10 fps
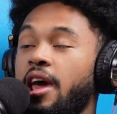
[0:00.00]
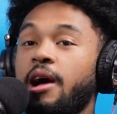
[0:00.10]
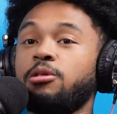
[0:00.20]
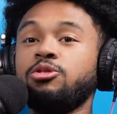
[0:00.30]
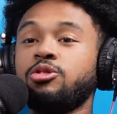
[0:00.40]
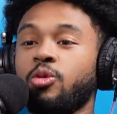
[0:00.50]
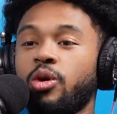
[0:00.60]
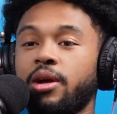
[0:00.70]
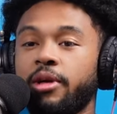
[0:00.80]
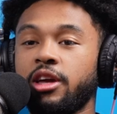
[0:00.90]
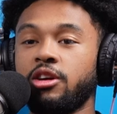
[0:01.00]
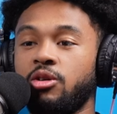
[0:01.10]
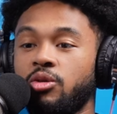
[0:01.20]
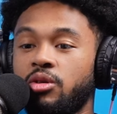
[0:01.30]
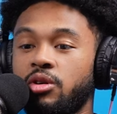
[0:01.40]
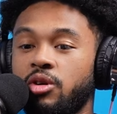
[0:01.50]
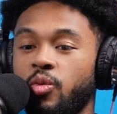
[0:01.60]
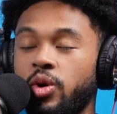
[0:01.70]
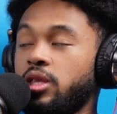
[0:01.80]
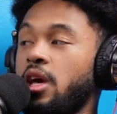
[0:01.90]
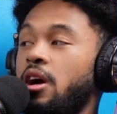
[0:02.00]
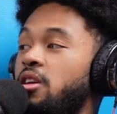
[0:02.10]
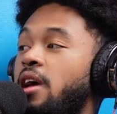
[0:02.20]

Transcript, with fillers: And I was used to wonder, I'm like, yo, what the hell?